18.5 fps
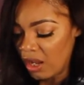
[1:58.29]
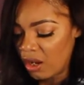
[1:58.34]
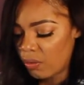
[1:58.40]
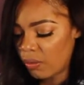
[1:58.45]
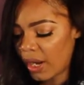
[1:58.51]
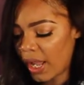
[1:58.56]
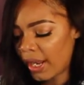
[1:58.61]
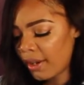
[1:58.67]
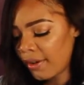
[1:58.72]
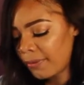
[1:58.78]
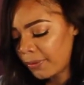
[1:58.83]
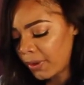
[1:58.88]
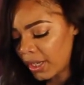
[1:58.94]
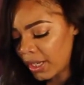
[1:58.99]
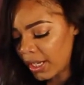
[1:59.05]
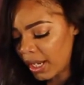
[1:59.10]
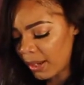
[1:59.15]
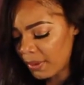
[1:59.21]
When I
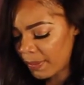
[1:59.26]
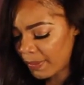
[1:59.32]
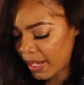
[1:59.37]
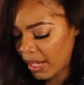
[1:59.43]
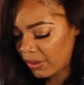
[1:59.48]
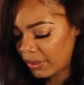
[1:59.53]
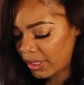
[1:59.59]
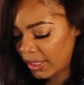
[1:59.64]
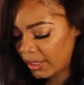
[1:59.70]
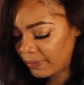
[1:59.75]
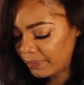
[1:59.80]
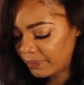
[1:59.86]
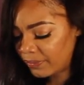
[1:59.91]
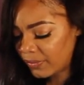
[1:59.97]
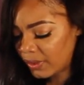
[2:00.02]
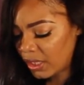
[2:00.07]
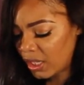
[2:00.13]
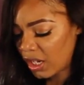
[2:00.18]
confronted him about it,
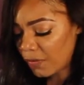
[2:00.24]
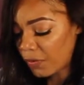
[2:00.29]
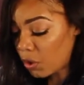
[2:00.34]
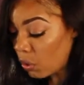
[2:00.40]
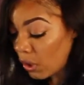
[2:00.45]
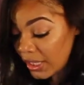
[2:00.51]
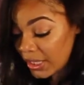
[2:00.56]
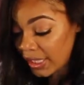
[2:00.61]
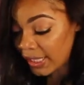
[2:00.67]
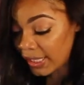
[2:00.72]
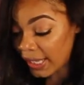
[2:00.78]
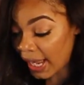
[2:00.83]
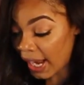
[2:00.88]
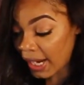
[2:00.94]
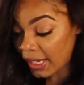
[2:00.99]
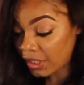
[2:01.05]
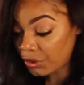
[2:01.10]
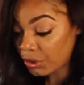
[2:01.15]
of course he
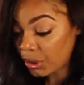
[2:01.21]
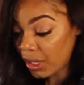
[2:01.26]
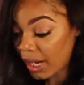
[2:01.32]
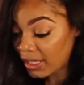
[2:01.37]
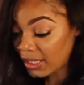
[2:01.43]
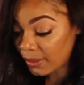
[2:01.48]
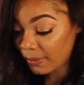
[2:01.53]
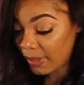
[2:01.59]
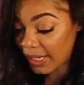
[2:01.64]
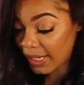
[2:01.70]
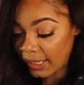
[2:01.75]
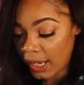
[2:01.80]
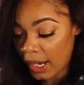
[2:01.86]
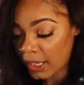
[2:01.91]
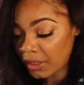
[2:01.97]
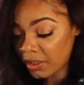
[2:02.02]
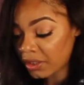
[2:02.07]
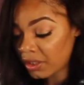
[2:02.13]
lied and tried to
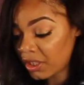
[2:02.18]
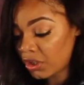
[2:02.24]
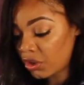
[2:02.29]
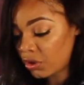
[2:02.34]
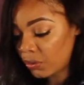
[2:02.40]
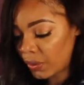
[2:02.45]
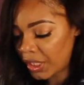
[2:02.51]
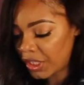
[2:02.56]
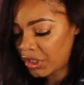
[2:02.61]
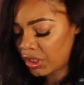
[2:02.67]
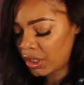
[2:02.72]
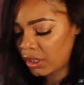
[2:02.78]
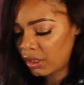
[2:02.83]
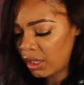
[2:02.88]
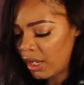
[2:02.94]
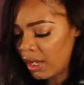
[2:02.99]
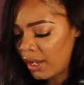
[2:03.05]
light of the situation.